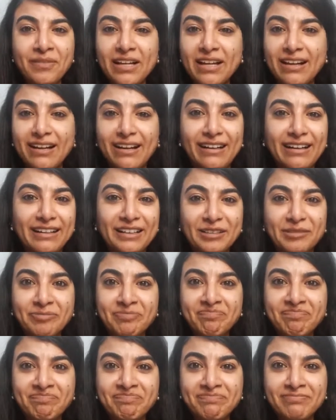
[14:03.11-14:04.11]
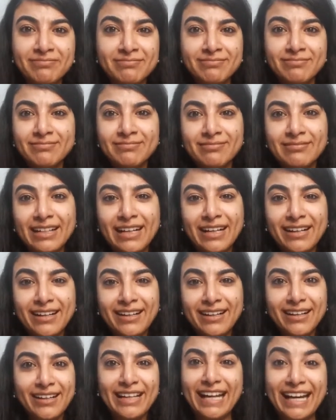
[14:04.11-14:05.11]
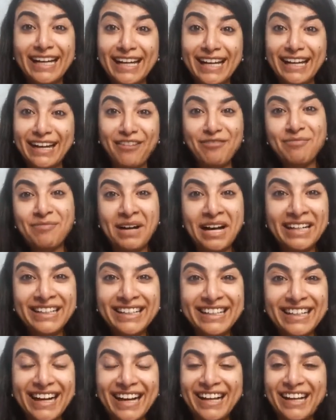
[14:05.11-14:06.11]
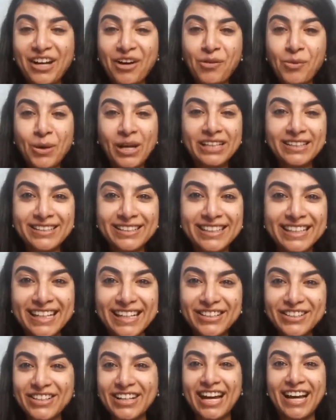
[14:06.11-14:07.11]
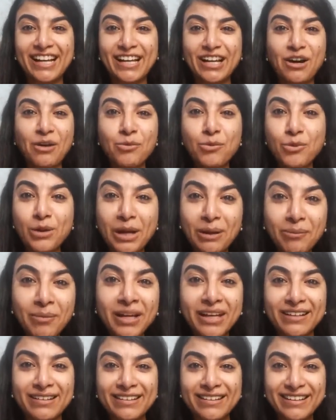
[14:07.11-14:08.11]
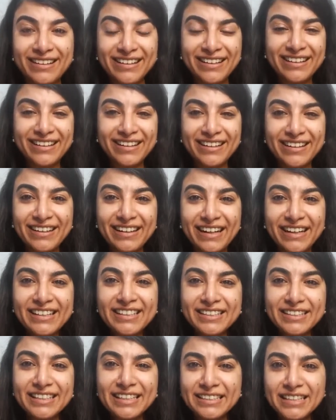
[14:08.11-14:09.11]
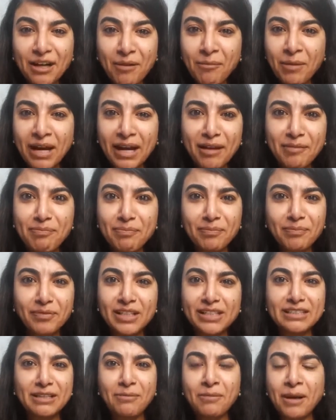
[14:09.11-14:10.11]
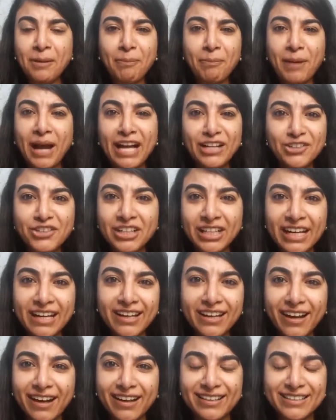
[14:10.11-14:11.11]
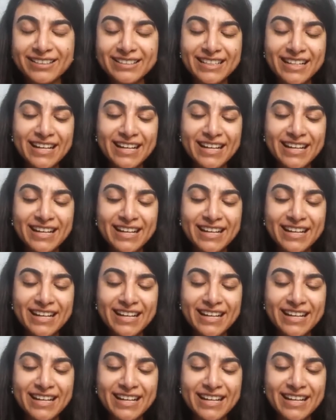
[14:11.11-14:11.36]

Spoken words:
I love money. I love wealth creation. I love women. Right? These are my passion areas.